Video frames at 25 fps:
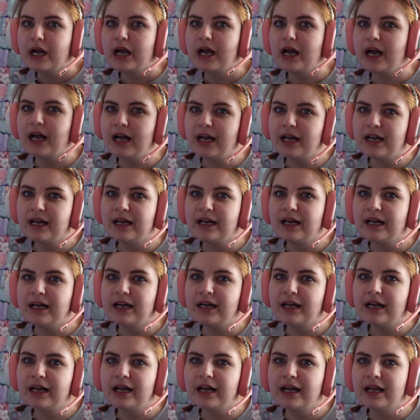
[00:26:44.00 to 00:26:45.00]

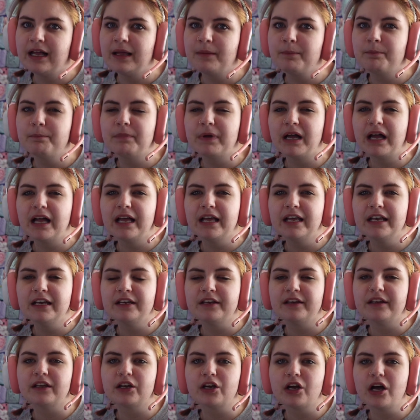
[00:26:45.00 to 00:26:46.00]
But
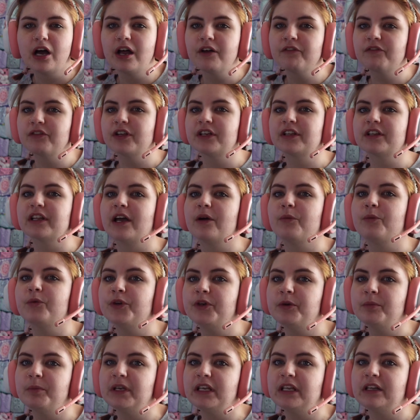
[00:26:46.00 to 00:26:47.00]
the conflict that
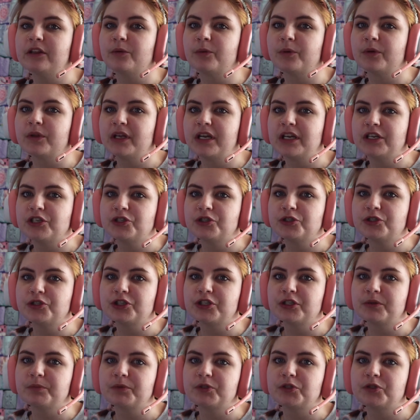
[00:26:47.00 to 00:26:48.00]
would be the
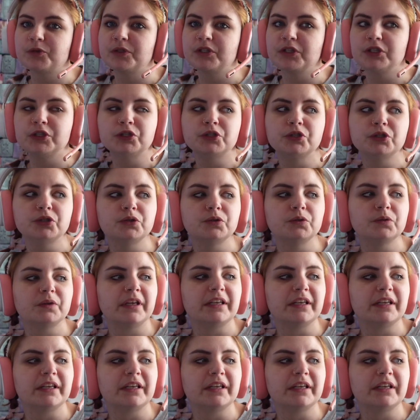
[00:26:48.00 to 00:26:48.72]
relationship between the two,